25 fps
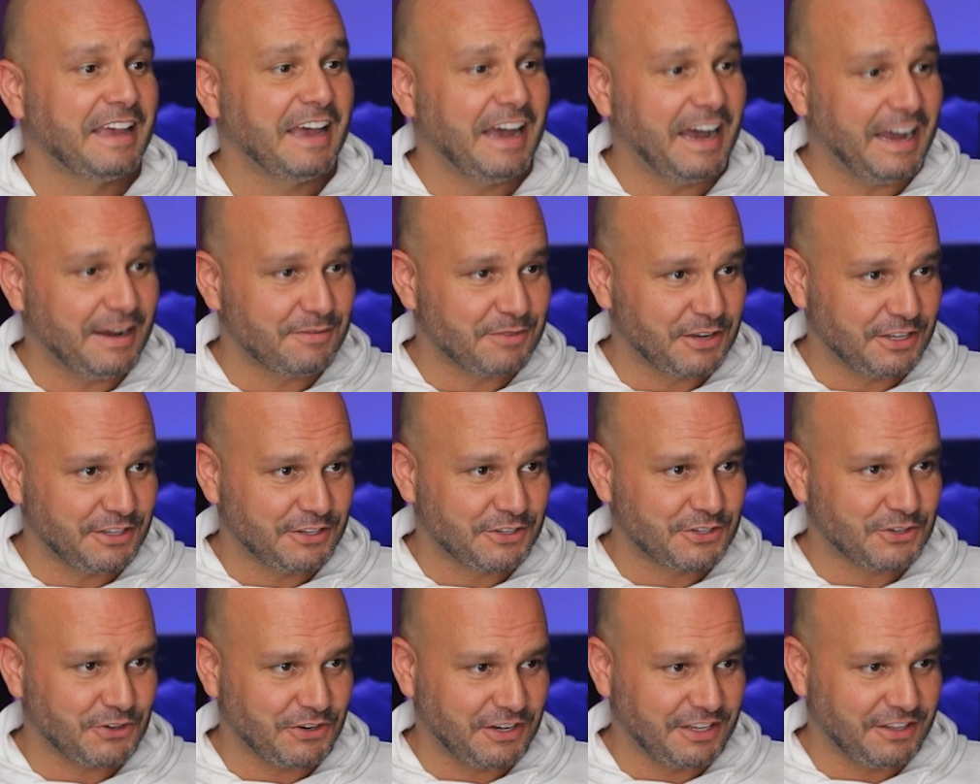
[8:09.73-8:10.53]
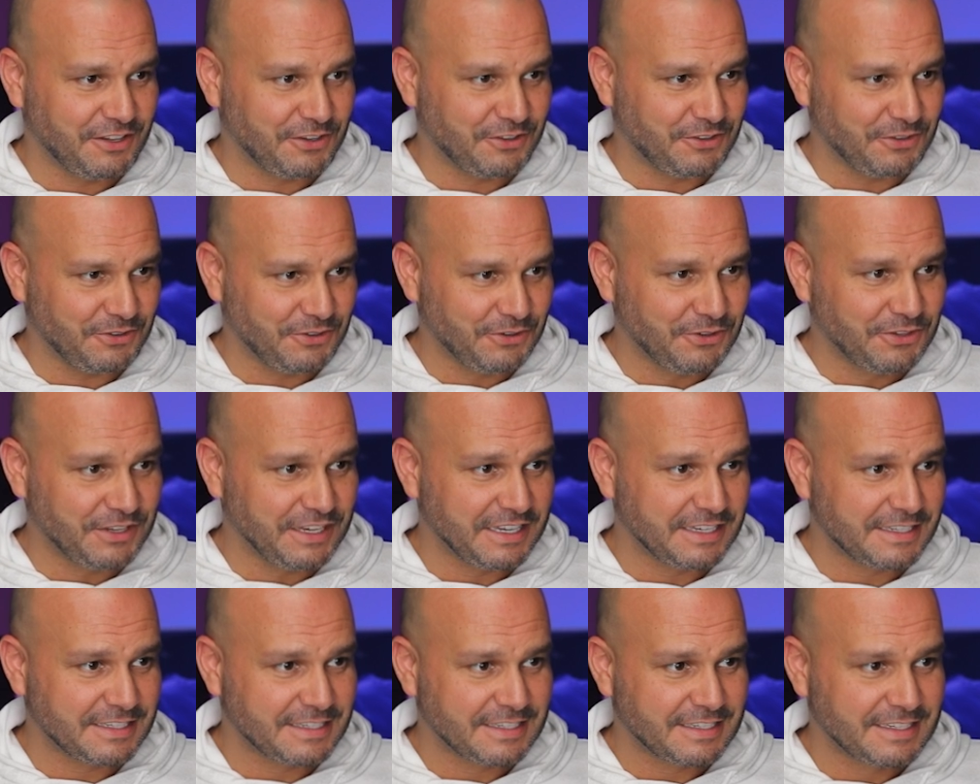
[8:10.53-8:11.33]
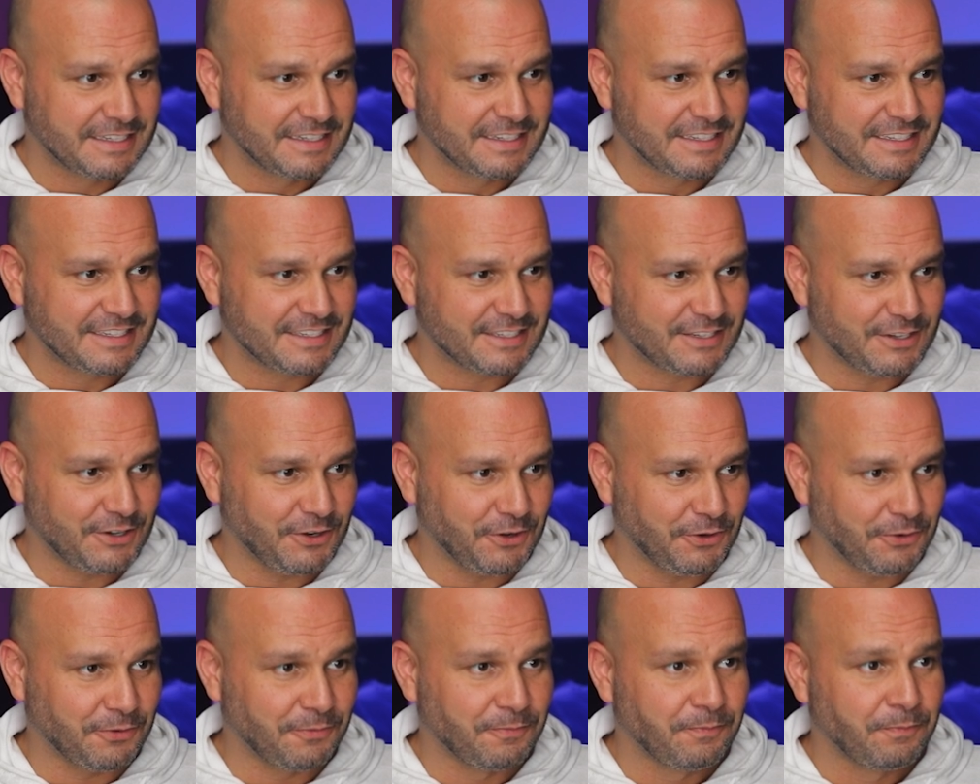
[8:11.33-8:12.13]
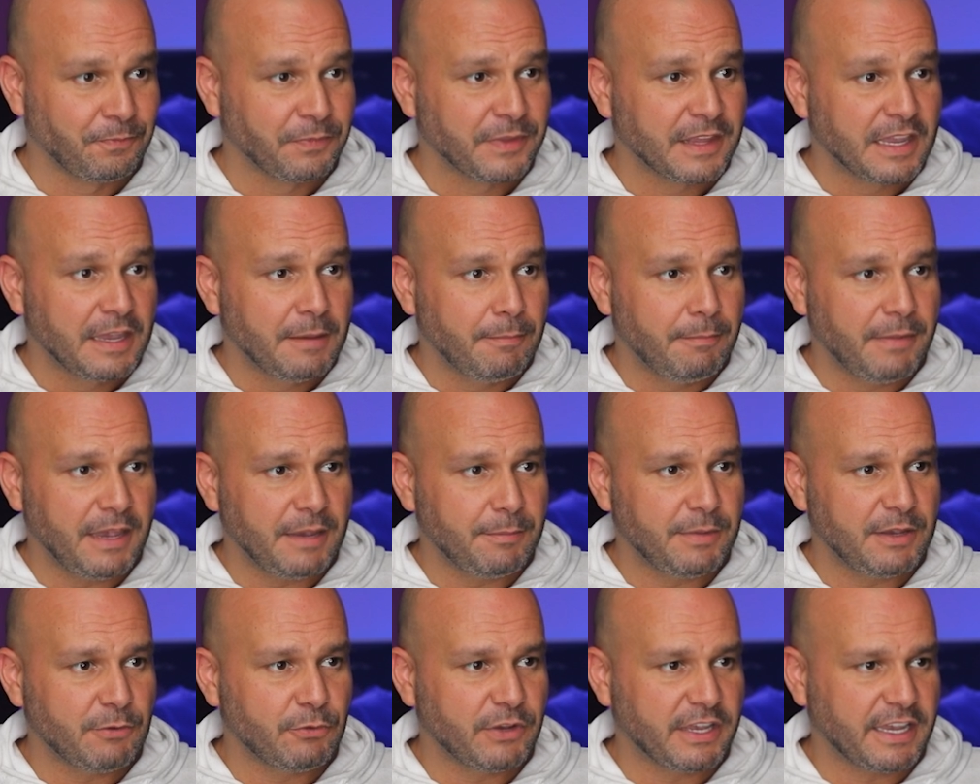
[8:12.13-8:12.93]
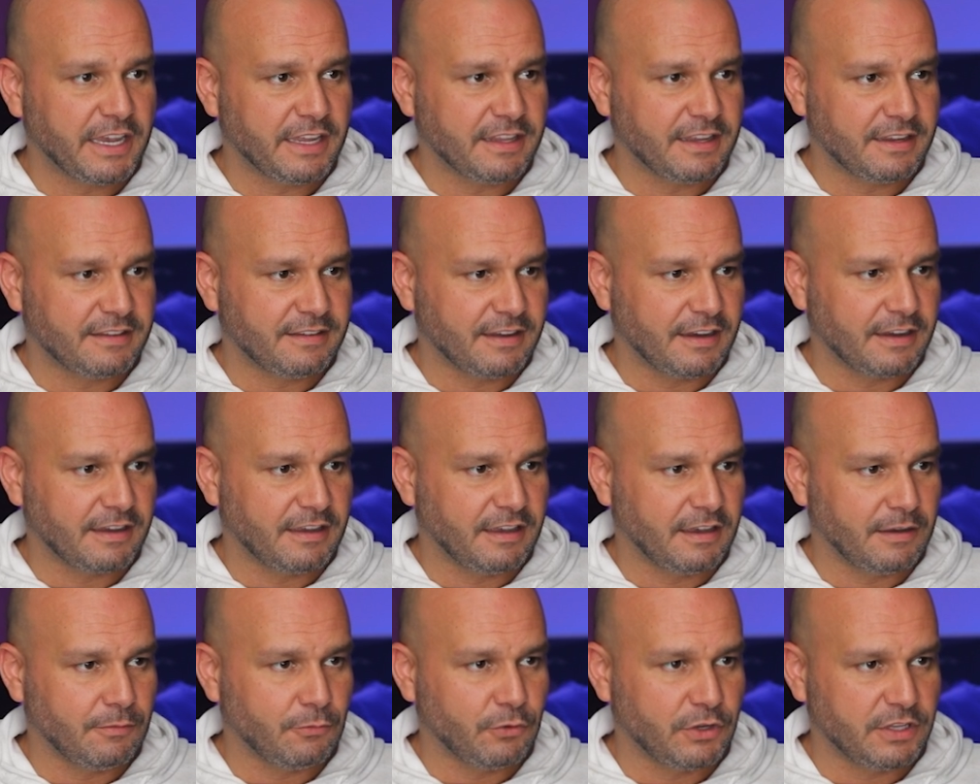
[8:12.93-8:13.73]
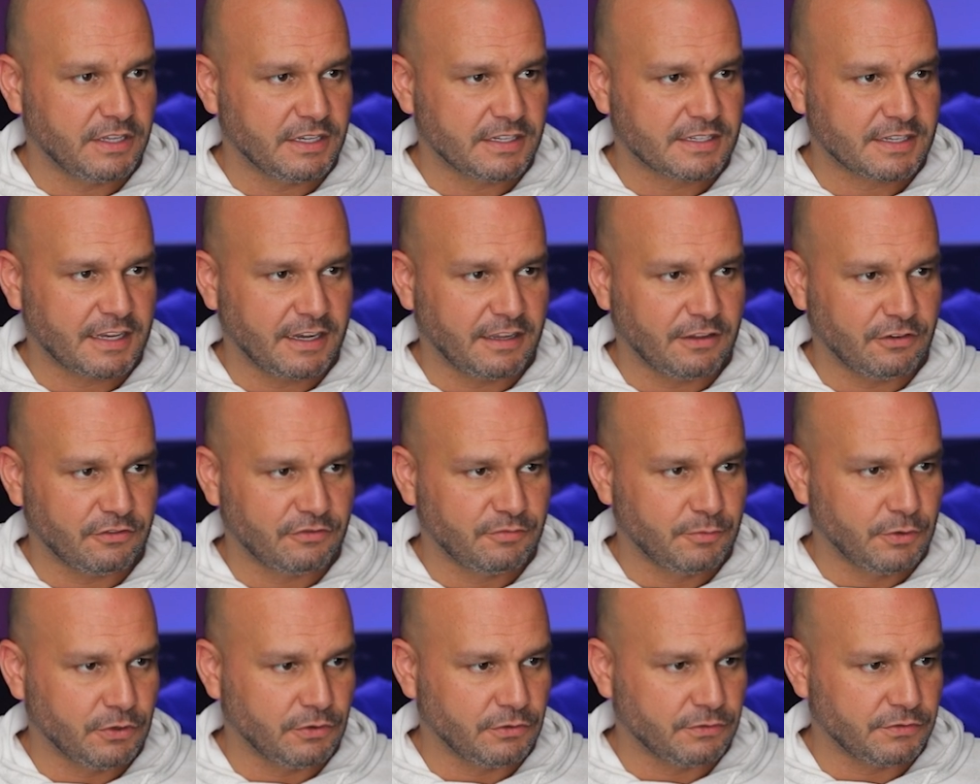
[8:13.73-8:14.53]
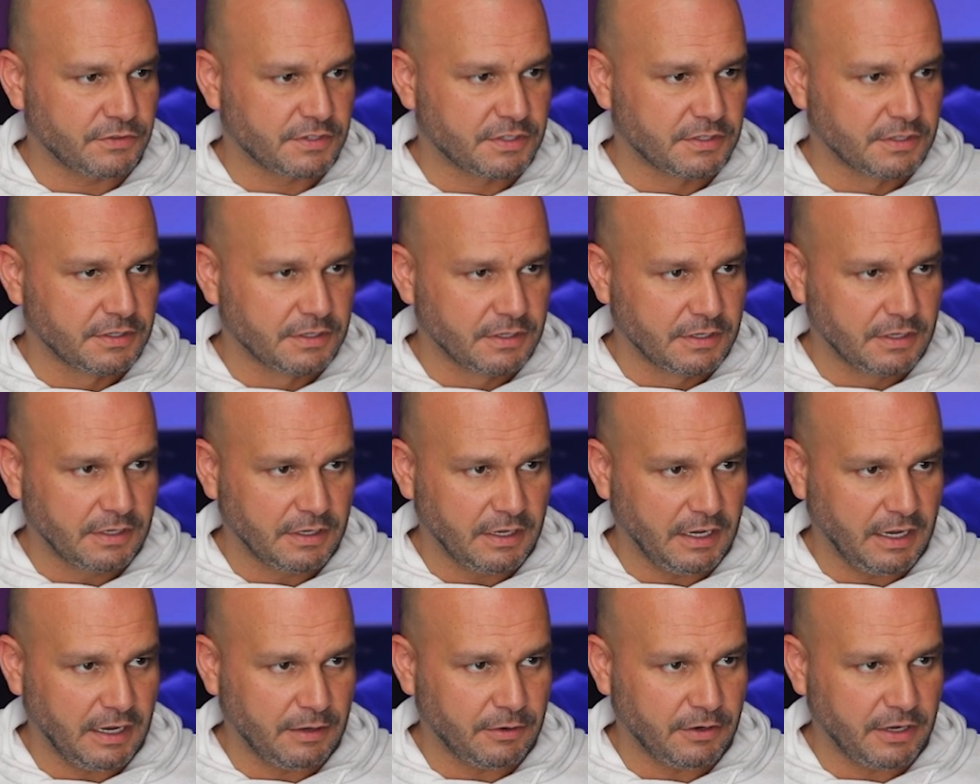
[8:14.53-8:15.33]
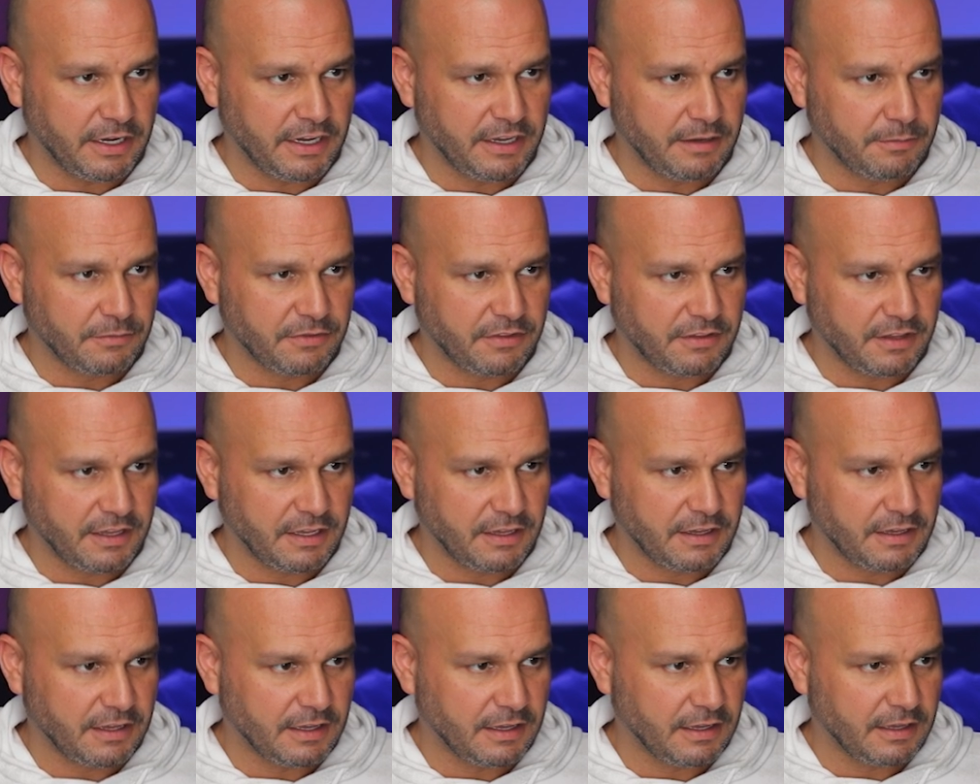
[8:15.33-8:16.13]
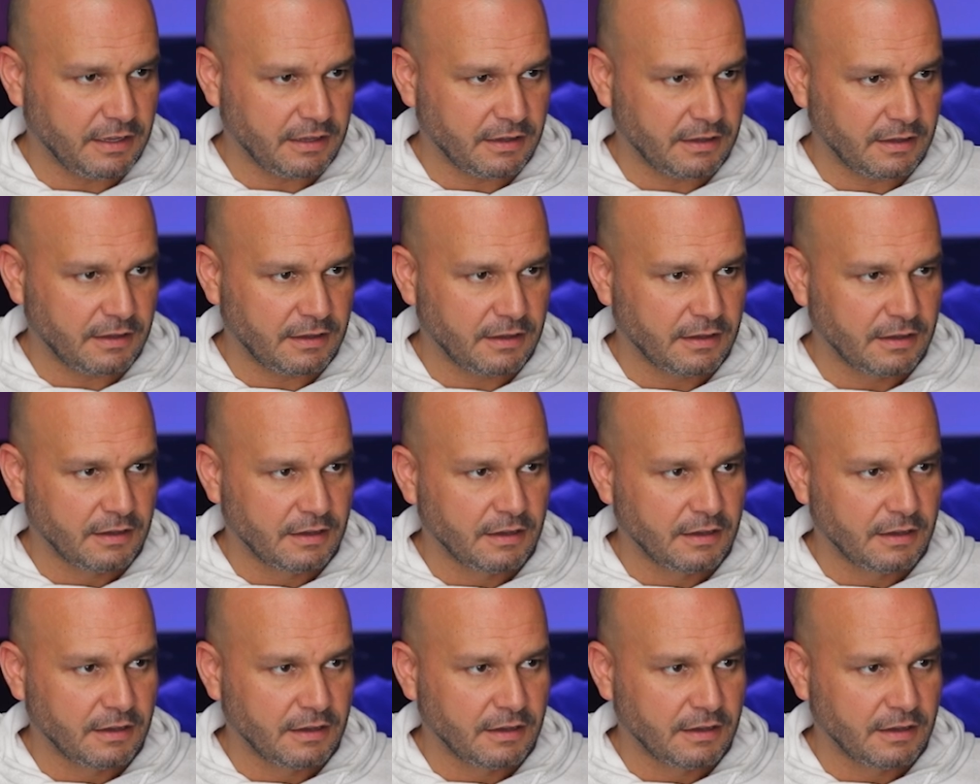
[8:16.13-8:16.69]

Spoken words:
I'm going to try not to do this. So maybe we can attack him with this kind of moves. I am thinking